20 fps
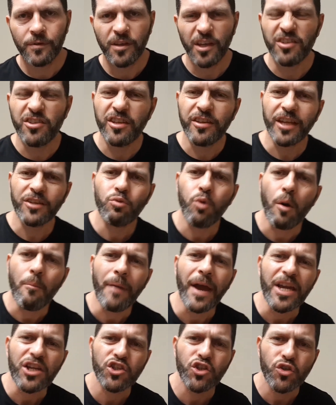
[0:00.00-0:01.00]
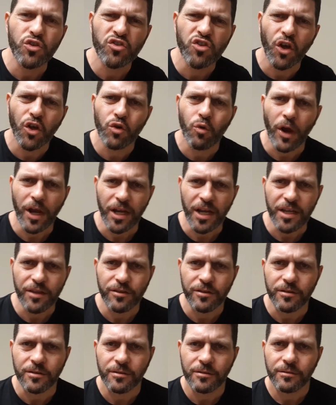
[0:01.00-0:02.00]
You see, that's what makes you so great,
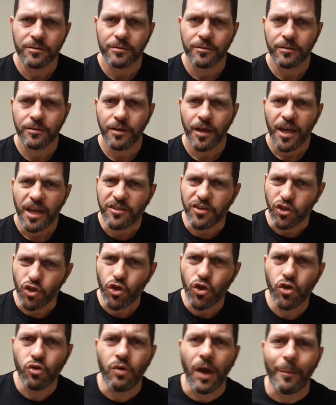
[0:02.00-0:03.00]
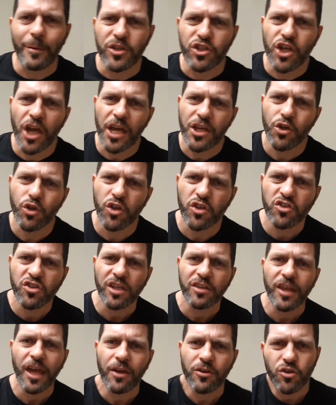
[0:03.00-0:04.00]
Ethan. Is that you can grab a chair, you can
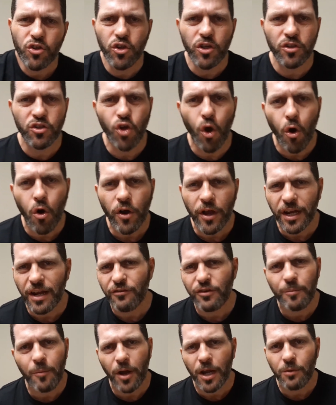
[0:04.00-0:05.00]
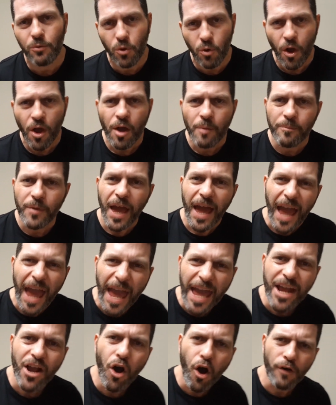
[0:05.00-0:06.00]
sit there, and you can talk, and everybody will
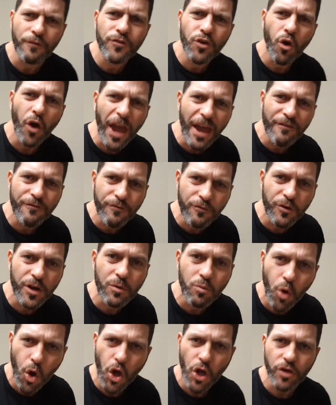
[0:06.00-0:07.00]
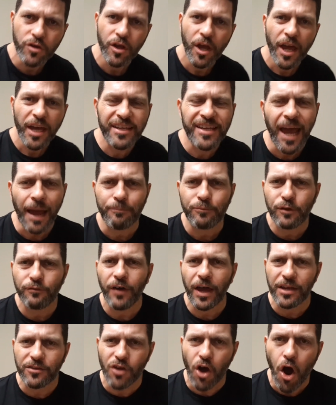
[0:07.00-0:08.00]
hang off your every word.
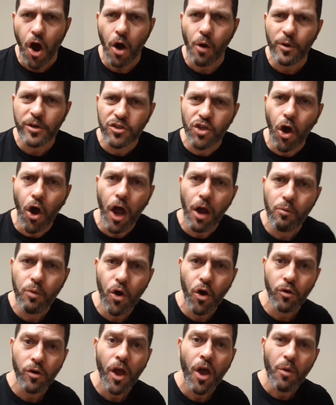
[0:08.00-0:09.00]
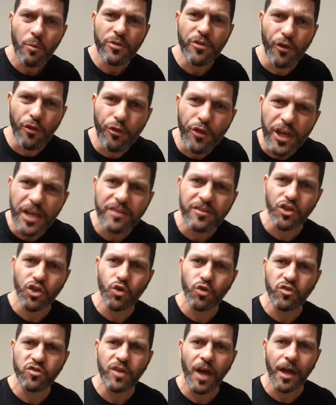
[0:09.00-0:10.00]
Captivate the whole entire world with the things that
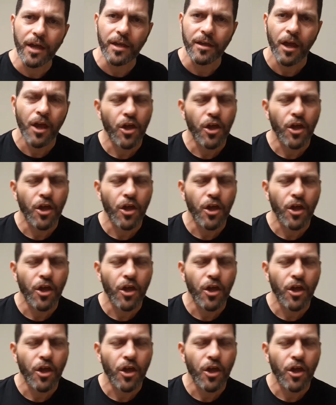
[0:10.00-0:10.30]
you say.